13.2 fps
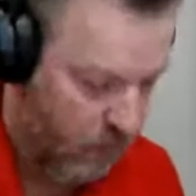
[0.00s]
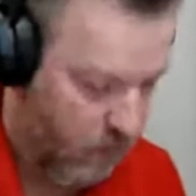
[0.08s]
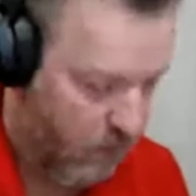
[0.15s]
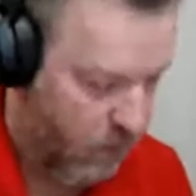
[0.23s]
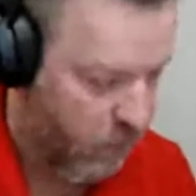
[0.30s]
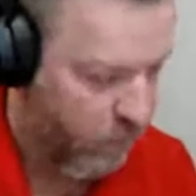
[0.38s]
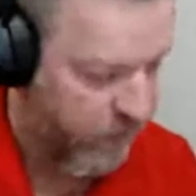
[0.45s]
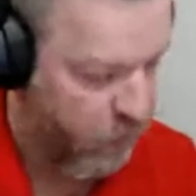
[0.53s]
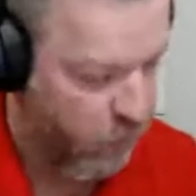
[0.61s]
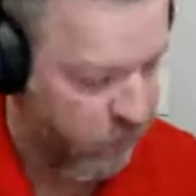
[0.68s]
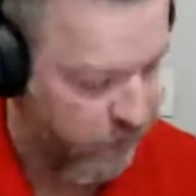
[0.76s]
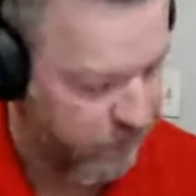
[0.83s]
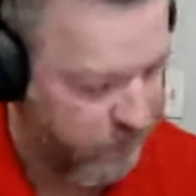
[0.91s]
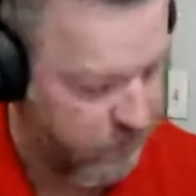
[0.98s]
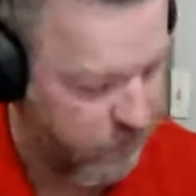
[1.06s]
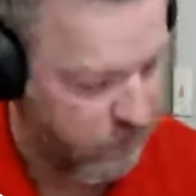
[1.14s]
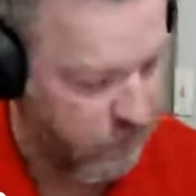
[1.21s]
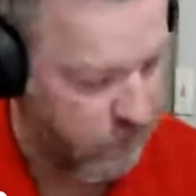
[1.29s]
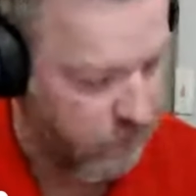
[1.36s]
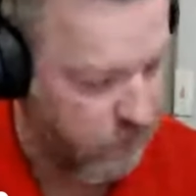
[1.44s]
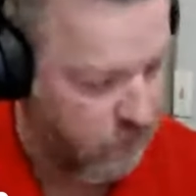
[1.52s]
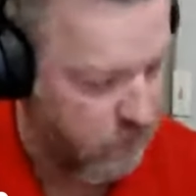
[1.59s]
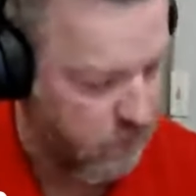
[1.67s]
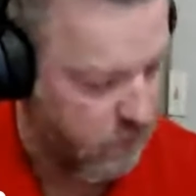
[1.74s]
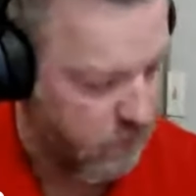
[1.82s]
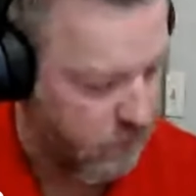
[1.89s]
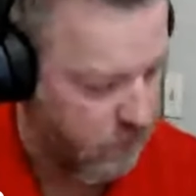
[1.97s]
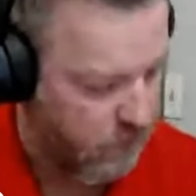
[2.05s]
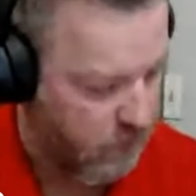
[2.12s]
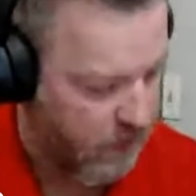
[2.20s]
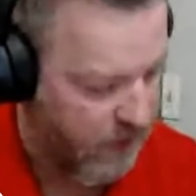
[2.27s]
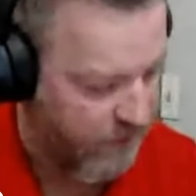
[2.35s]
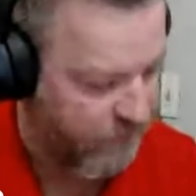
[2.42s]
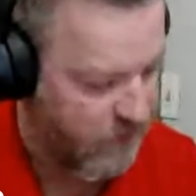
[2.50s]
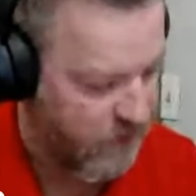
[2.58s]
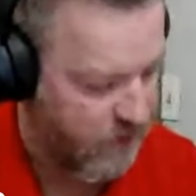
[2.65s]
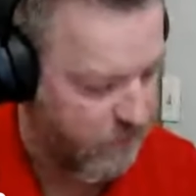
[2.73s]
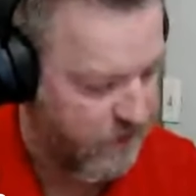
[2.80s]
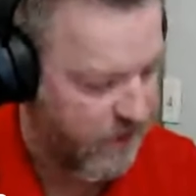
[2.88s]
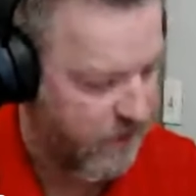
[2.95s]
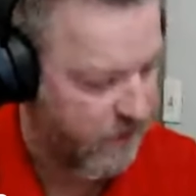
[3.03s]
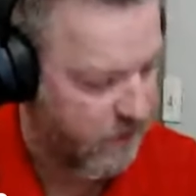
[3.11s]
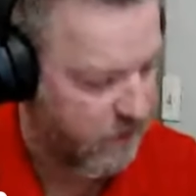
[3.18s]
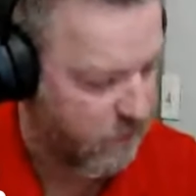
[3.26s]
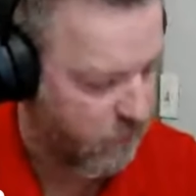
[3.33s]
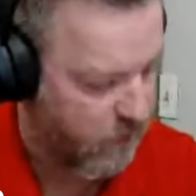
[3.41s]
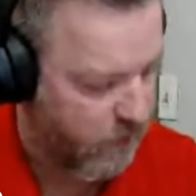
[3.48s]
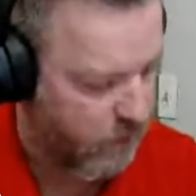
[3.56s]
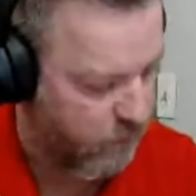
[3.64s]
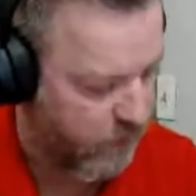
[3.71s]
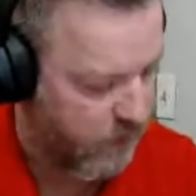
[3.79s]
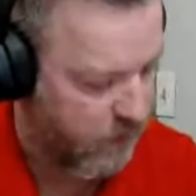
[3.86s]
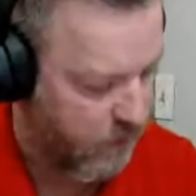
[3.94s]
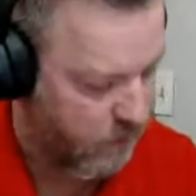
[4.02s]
Are we going to have an automatic where we